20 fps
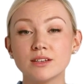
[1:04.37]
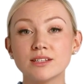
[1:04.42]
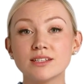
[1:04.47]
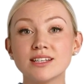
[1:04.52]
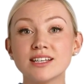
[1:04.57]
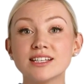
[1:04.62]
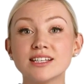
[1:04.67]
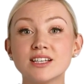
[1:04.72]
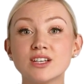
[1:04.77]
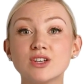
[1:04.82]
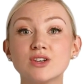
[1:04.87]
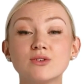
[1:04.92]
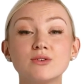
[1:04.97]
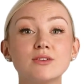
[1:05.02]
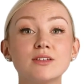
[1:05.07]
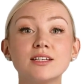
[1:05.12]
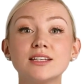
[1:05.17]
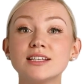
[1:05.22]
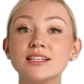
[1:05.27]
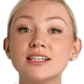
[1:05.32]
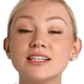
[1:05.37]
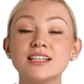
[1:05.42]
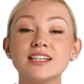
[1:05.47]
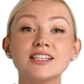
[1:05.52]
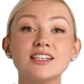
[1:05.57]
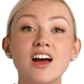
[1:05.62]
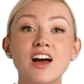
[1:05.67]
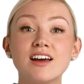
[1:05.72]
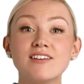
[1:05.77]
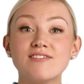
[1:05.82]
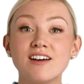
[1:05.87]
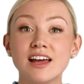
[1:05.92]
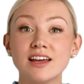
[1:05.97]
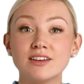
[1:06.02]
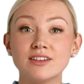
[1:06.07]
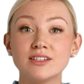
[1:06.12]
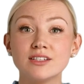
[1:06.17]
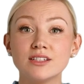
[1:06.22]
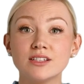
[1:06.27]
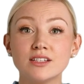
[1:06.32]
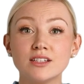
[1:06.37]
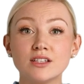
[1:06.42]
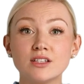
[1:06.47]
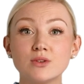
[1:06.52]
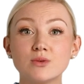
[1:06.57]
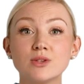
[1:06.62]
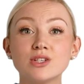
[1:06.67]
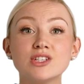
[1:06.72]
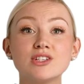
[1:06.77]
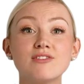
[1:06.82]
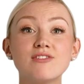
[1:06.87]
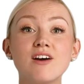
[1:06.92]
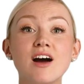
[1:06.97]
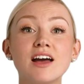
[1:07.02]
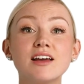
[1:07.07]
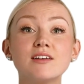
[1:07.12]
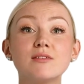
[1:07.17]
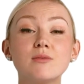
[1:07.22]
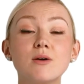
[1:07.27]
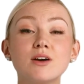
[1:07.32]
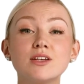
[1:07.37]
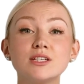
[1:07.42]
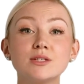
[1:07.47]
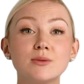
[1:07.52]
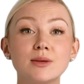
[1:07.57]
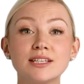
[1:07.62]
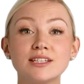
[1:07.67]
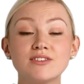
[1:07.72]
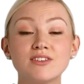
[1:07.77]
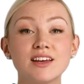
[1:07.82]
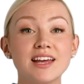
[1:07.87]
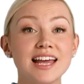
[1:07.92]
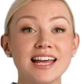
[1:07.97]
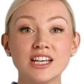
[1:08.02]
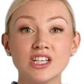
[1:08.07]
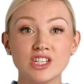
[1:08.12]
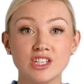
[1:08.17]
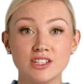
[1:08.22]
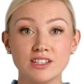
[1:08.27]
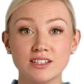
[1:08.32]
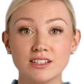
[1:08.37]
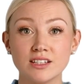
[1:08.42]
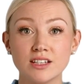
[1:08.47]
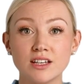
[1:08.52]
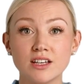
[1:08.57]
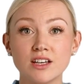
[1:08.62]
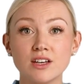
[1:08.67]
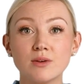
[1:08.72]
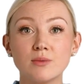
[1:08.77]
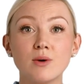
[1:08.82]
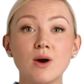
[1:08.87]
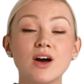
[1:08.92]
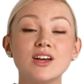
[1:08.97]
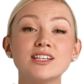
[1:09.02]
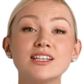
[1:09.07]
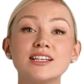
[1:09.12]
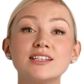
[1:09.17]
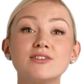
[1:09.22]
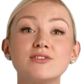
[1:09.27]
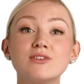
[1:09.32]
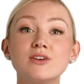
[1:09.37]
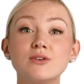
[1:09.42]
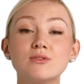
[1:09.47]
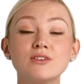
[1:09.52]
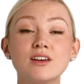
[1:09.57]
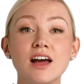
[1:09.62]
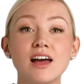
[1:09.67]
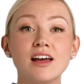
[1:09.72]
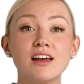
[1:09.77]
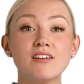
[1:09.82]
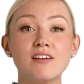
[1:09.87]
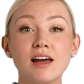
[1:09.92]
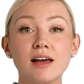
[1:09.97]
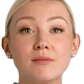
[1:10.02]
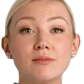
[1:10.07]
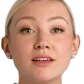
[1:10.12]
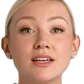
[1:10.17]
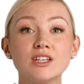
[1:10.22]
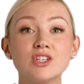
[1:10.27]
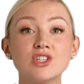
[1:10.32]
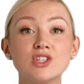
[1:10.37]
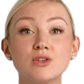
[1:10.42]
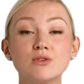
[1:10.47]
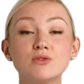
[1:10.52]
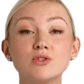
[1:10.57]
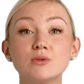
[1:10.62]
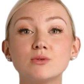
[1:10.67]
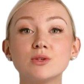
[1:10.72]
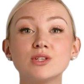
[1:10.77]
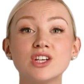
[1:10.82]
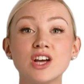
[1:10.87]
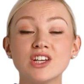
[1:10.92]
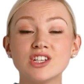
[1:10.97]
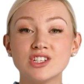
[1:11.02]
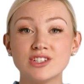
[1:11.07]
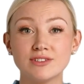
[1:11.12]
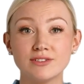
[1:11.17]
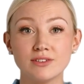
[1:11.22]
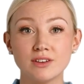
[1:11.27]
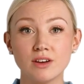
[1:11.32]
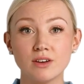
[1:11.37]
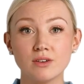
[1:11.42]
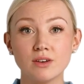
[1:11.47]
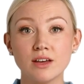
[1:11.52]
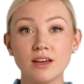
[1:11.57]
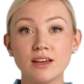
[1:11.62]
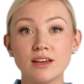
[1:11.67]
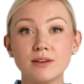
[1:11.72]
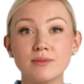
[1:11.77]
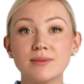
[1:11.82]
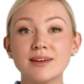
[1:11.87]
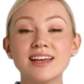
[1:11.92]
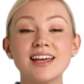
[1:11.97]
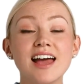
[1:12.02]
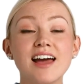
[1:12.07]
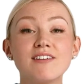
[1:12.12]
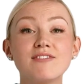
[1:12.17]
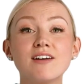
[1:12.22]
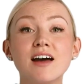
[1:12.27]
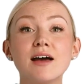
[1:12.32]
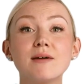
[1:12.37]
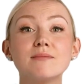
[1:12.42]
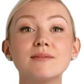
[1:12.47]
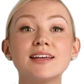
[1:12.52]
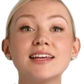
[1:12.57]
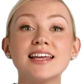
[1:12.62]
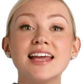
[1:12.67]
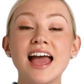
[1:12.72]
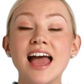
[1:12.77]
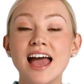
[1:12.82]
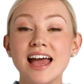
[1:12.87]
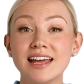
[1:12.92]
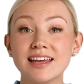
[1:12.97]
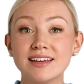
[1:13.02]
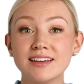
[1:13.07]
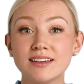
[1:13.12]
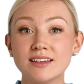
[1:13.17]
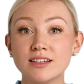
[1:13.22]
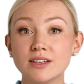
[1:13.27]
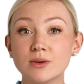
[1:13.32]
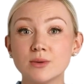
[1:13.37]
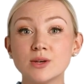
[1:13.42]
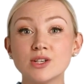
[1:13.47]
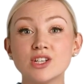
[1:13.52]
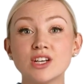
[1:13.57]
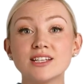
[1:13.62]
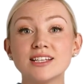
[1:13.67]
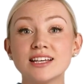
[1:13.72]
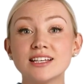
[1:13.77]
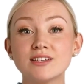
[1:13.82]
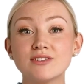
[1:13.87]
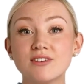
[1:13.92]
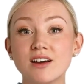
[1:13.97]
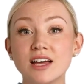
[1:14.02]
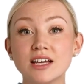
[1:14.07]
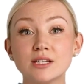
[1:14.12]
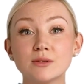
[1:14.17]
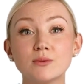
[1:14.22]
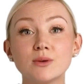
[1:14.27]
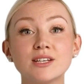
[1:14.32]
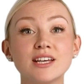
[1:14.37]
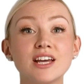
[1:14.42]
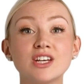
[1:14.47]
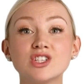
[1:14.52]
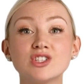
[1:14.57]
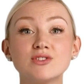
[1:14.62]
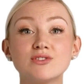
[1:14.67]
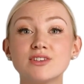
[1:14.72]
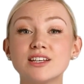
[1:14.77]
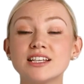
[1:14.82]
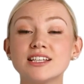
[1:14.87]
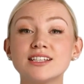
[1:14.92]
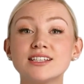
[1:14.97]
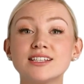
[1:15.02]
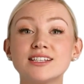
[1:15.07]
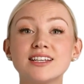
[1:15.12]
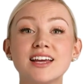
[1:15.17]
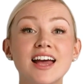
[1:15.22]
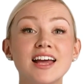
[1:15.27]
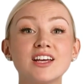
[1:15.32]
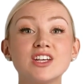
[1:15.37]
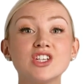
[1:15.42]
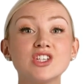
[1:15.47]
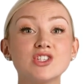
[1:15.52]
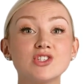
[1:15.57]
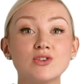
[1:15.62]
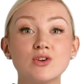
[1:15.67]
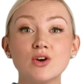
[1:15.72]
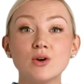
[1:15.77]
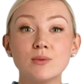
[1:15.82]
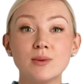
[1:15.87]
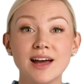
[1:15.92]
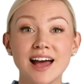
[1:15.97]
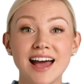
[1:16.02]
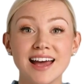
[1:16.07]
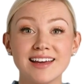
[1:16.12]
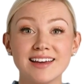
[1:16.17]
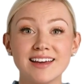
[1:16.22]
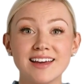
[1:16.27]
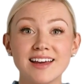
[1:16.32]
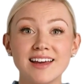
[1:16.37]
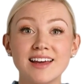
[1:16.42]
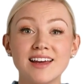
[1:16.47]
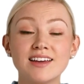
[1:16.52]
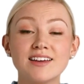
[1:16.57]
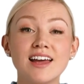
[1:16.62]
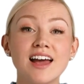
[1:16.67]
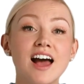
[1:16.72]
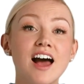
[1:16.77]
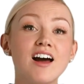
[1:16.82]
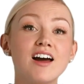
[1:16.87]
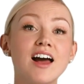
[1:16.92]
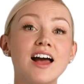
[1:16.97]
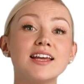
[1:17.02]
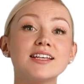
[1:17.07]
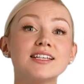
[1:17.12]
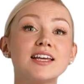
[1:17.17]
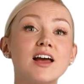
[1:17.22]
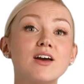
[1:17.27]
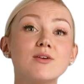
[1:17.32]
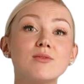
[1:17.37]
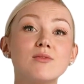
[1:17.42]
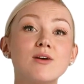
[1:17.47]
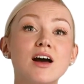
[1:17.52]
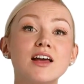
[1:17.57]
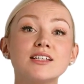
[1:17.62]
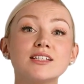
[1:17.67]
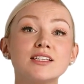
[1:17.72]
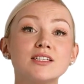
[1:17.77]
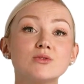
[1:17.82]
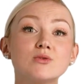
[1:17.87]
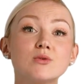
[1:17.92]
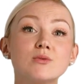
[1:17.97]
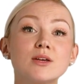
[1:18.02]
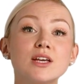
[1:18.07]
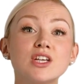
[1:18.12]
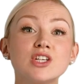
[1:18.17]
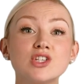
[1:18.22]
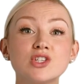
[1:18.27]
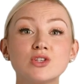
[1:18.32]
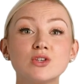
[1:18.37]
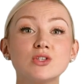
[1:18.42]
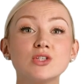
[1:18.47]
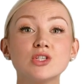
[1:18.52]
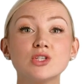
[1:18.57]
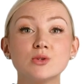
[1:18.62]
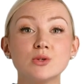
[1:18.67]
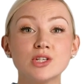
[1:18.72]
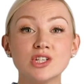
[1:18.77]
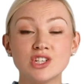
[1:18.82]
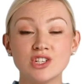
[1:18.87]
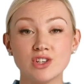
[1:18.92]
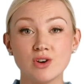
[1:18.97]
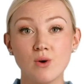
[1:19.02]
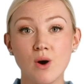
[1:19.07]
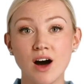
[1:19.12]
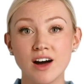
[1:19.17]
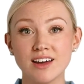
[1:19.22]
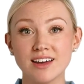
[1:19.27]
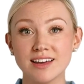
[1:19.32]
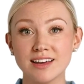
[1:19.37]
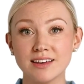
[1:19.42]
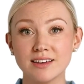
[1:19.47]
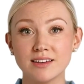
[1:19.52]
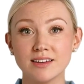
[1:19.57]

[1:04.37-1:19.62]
These include design records, which define the part specifications, process flow diagram that shows the production flow, P F M E A, which identifies potential risks, and control plan that outlines how the process will be controlled to ensure quality.